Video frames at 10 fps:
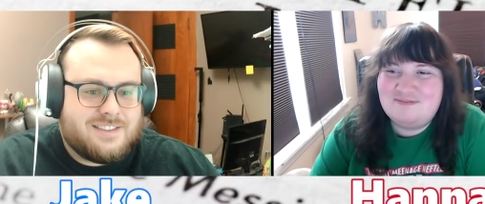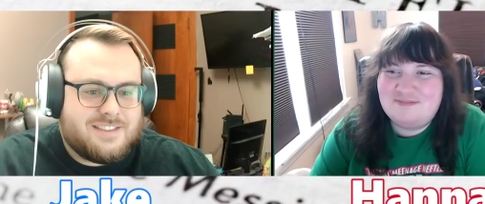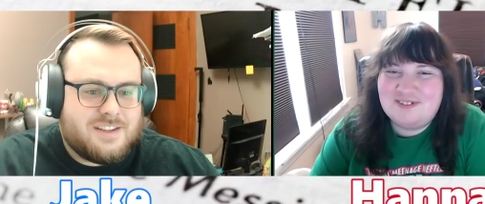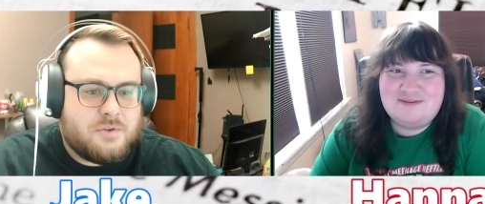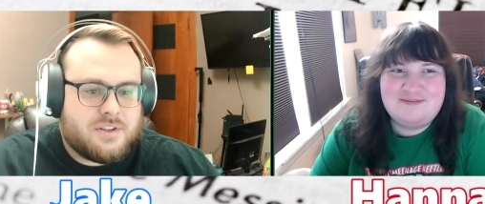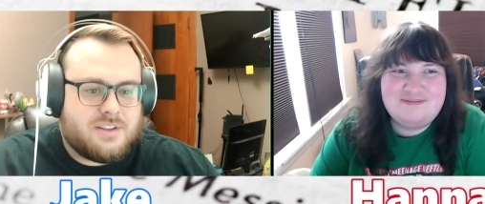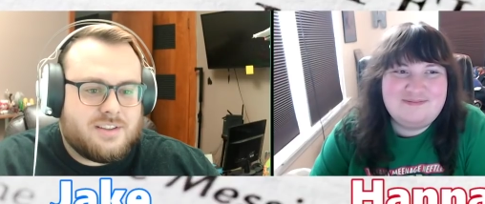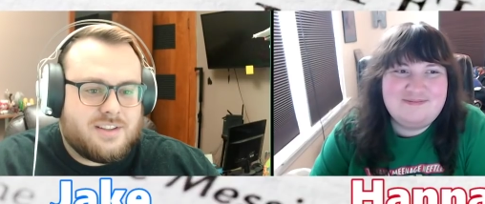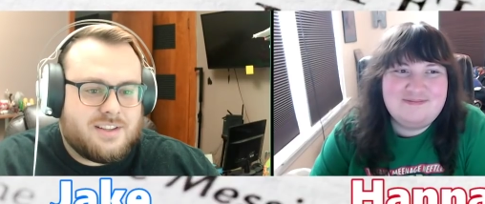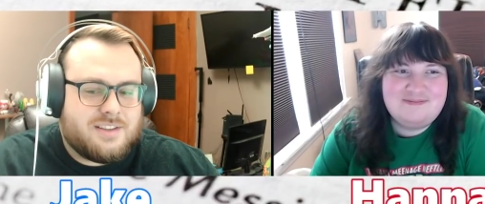Speaker 1: Yeah. Well,
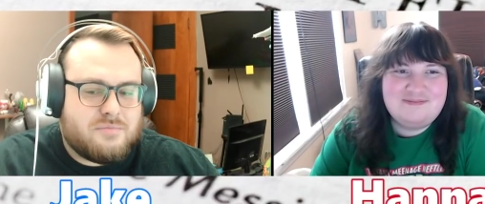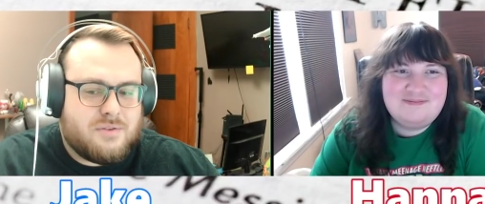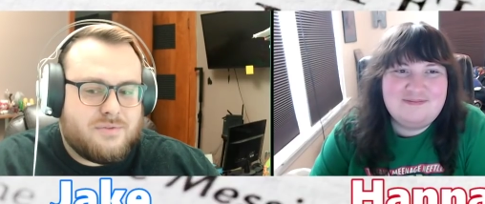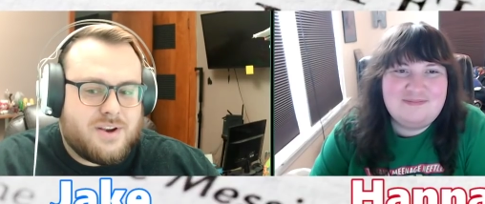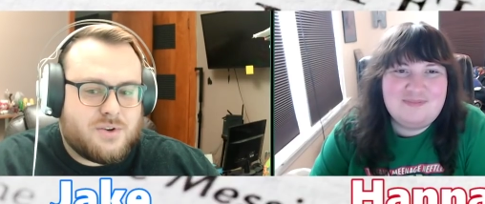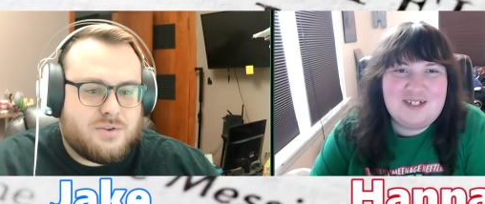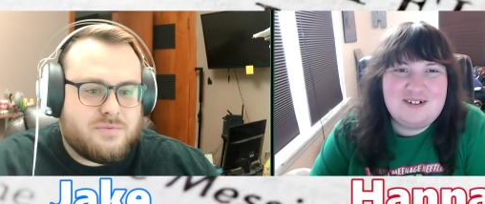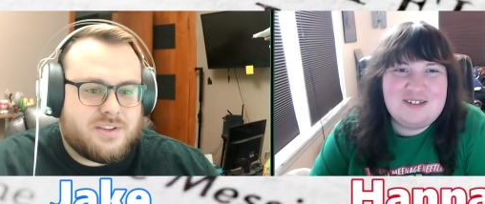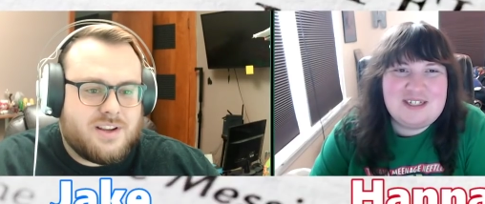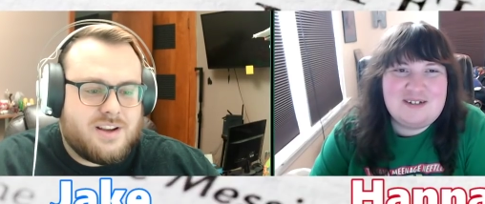professional.
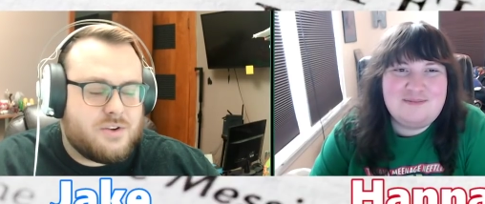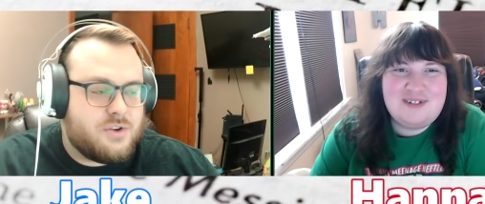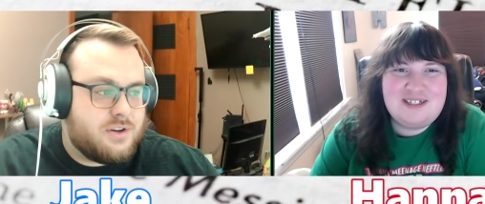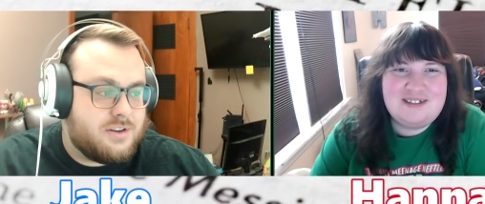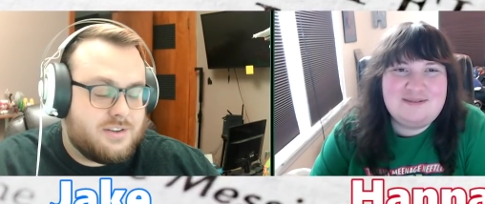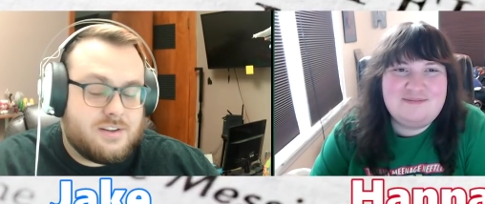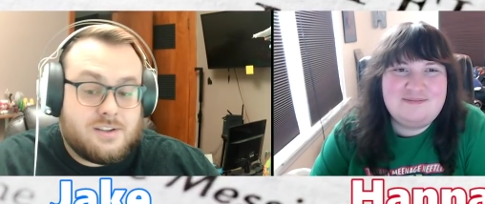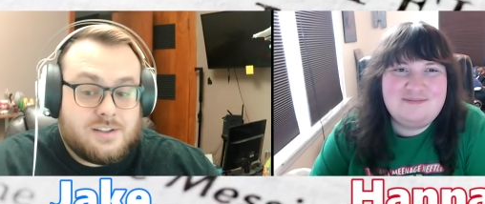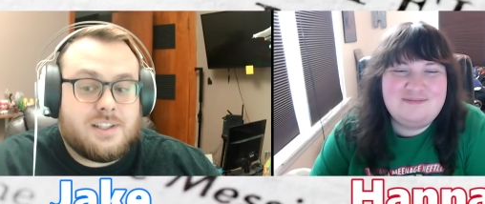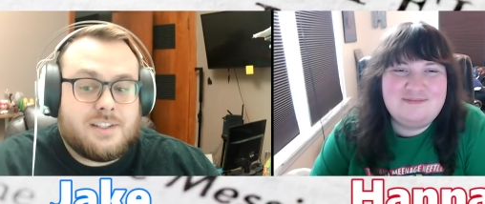There's massage. some
Speaker 2: um,
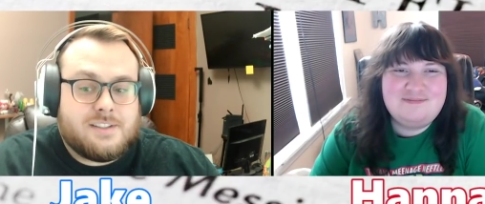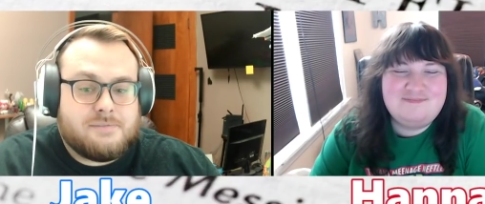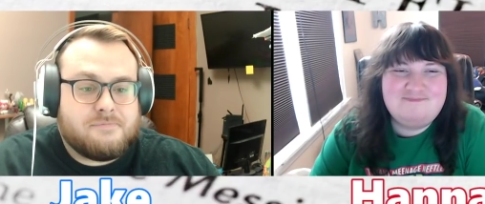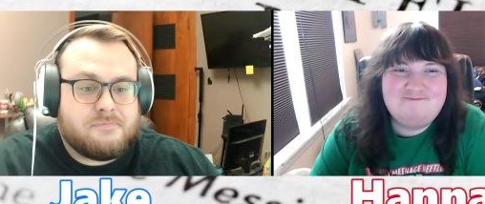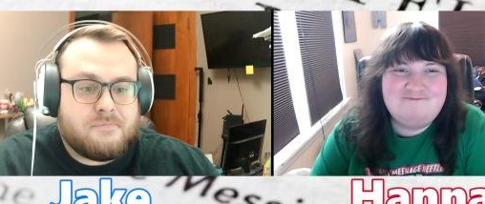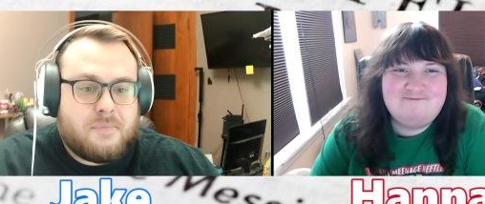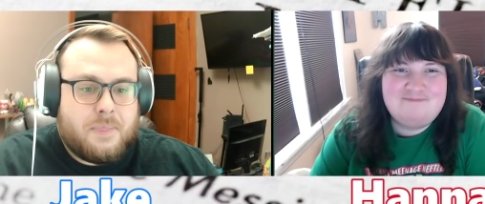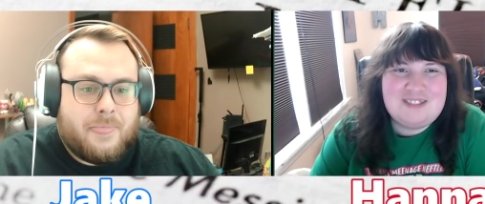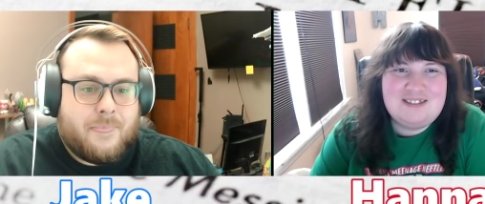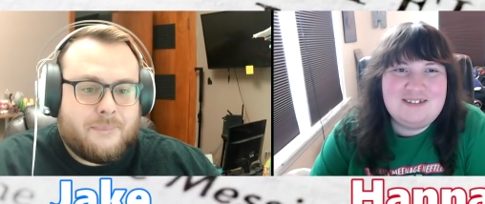
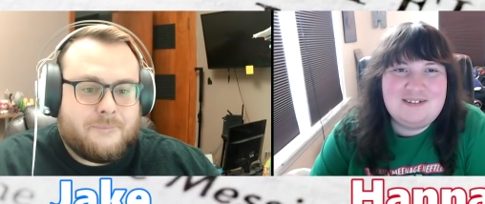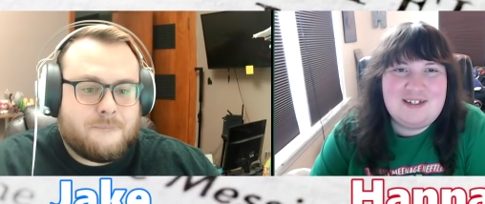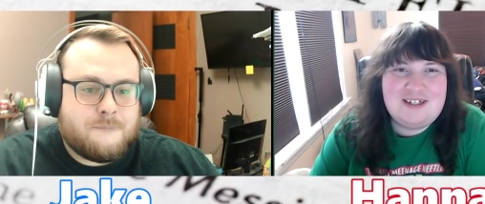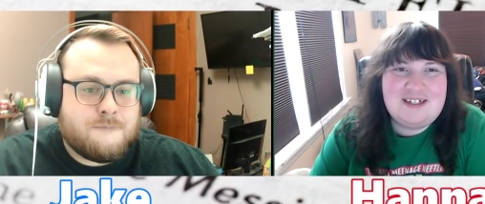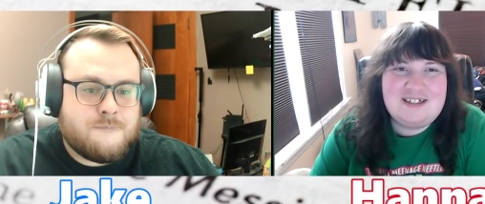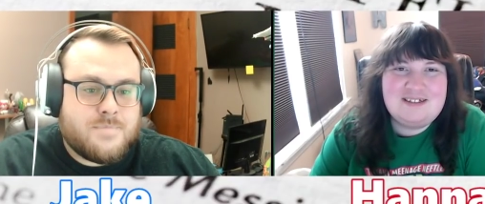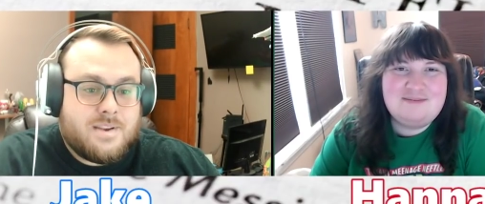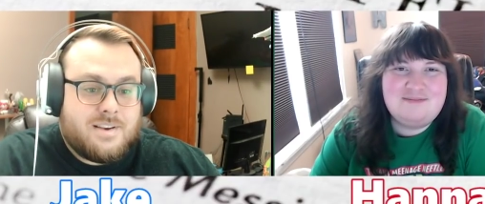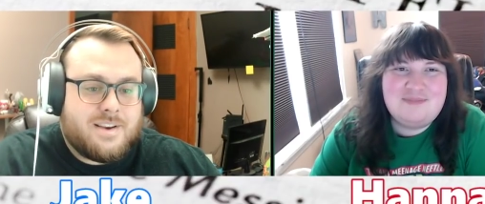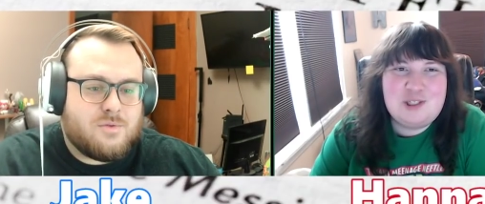uh,
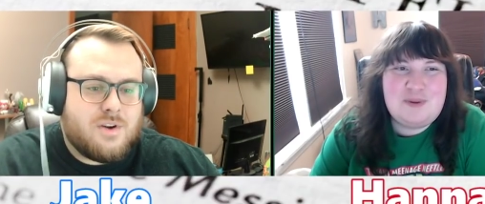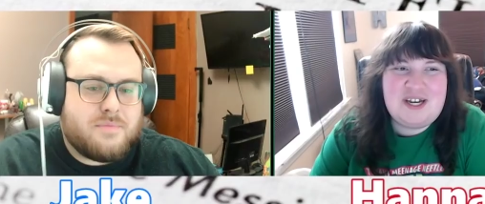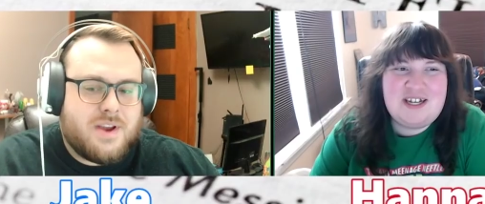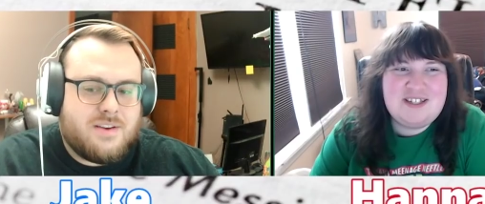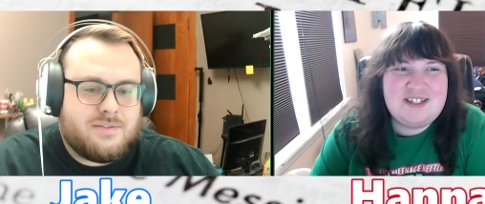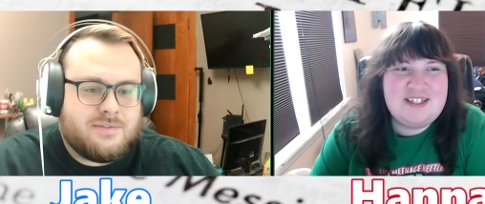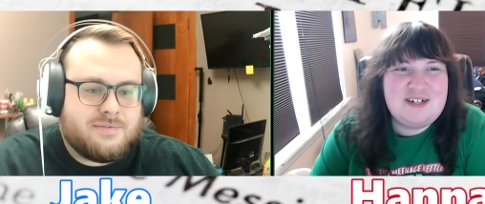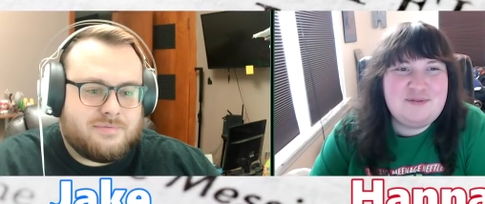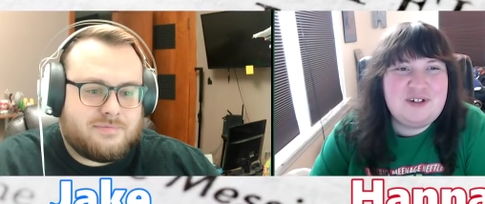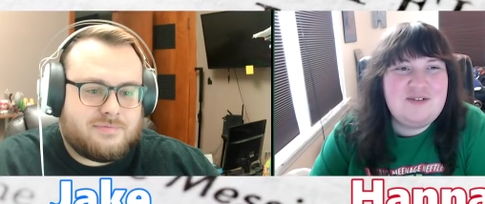spas and
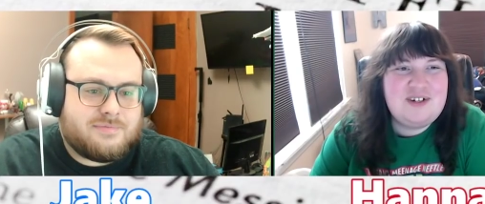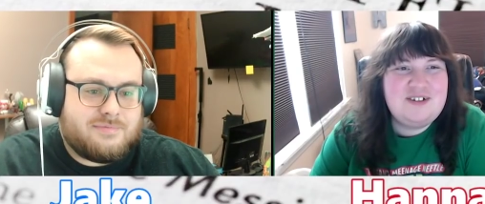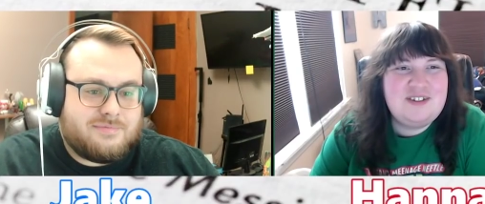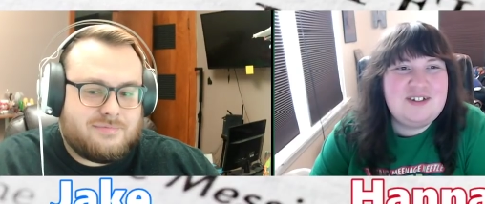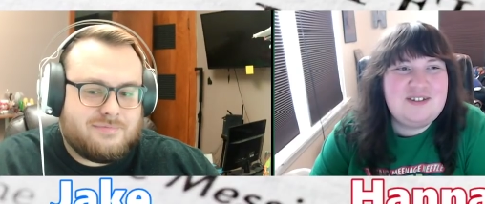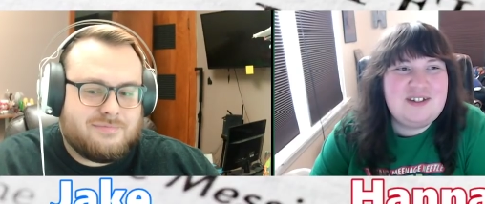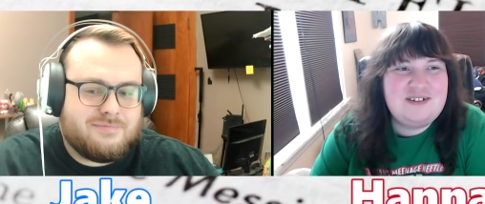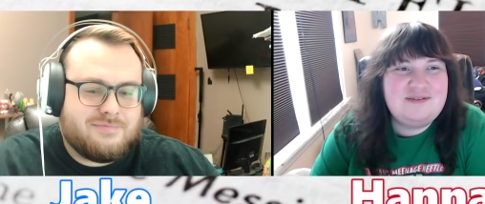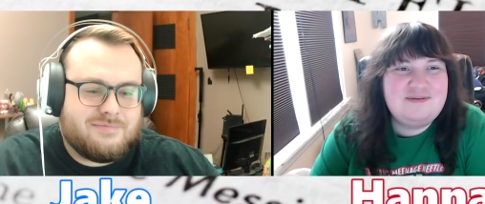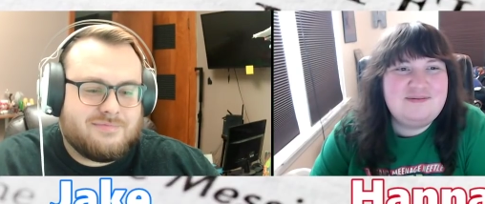stuff around here that do that.
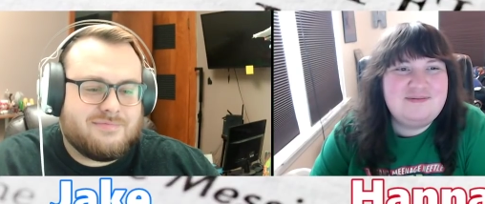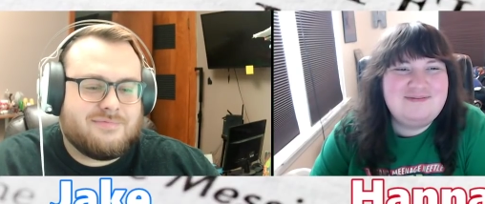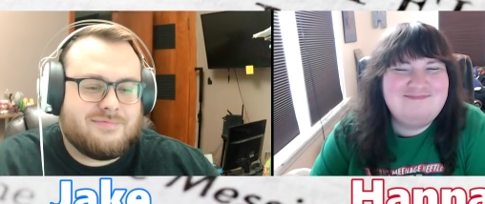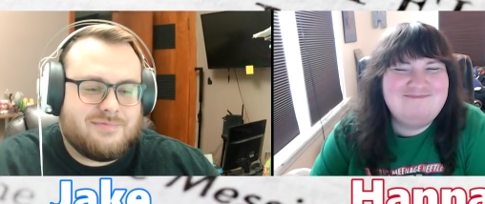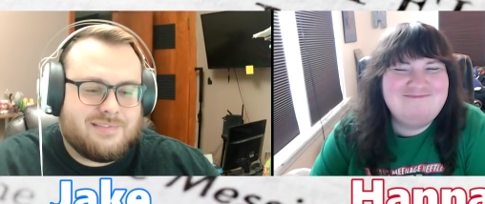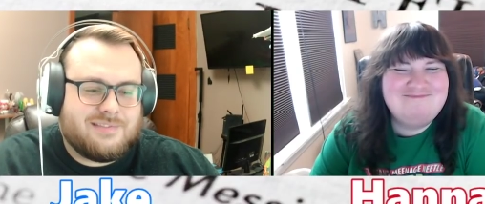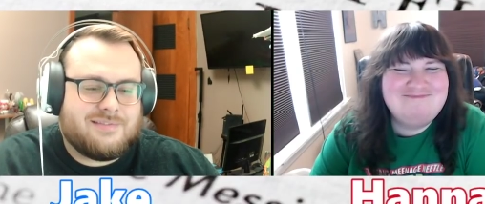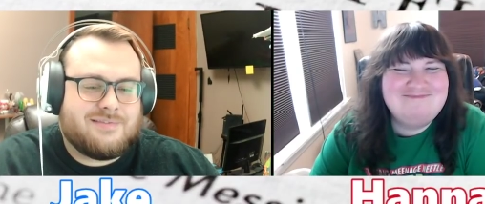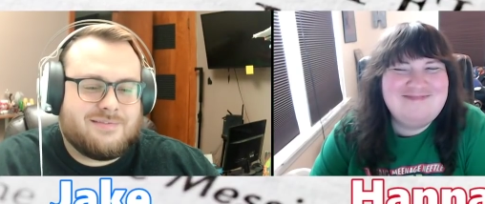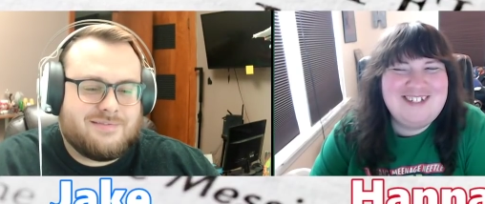You